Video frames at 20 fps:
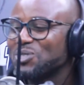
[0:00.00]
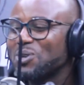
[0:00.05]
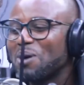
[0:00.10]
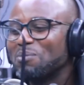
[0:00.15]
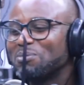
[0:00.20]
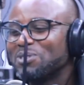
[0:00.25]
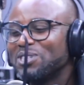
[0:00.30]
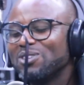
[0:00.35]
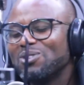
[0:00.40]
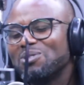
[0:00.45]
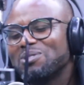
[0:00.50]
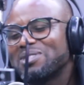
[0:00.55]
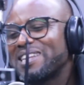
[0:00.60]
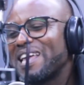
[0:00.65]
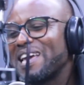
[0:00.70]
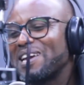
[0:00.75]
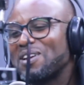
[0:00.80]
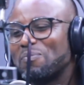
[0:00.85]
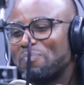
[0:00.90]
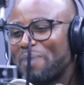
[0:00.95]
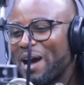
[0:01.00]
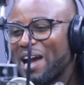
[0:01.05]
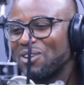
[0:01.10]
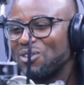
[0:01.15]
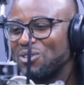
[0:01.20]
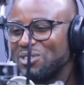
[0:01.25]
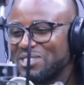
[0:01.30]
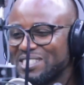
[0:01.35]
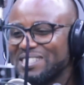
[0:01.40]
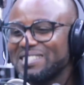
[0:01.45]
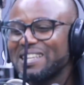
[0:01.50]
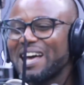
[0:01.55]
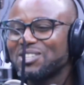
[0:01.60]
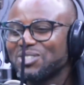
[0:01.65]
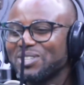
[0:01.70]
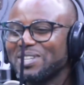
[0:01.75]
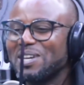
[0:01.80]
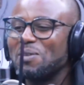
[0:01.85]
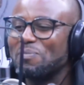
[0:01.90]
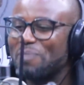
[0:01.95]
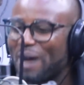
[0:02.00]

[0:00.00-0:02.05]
top. She looks like a pilot. She's actually a